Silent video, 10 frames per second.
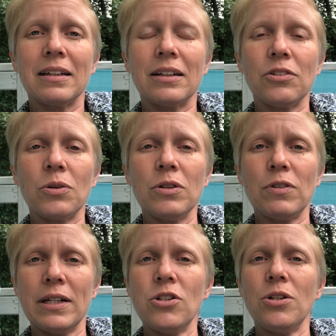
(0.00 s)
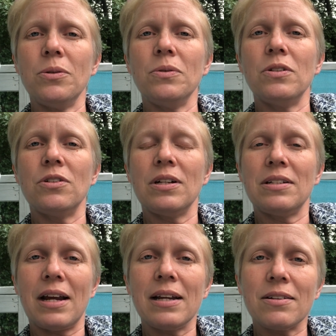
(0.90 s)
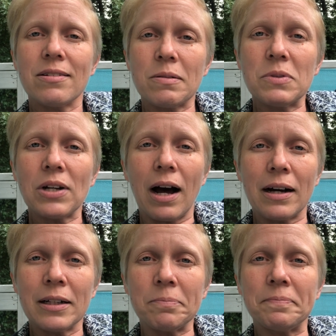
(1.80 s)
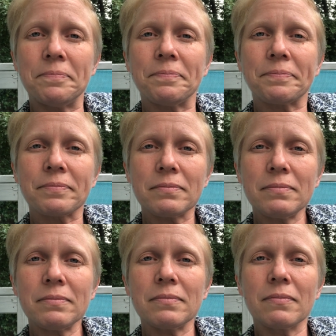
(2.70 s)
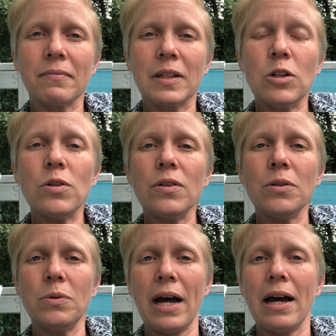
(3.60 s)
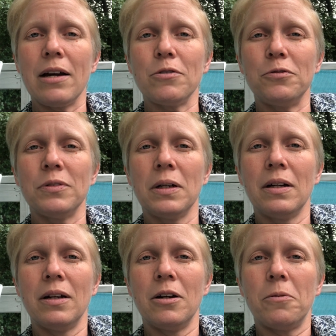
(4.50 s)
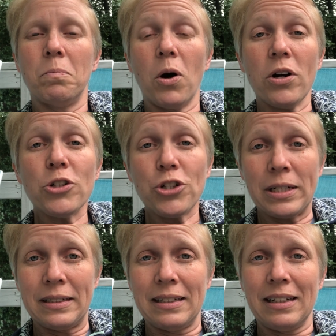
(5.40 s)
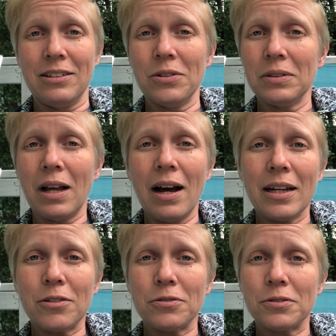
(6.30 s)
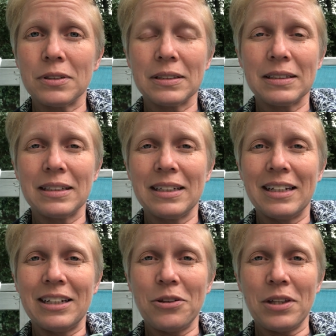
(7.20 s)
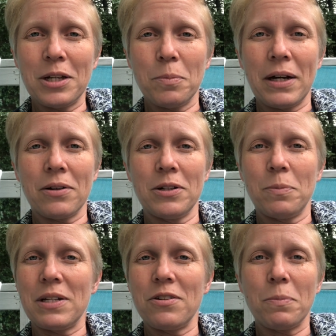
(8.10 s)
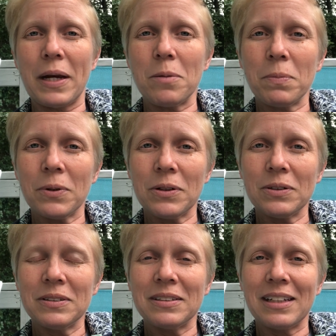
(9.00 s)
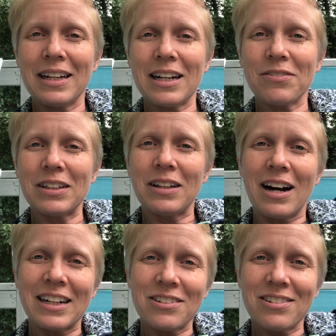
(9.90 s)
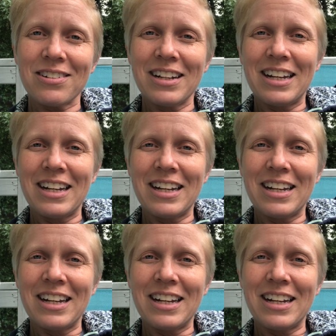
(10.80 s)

And so I invite you to take some time. Do you have margin in your life? You think about on a piece of paper, they have the lines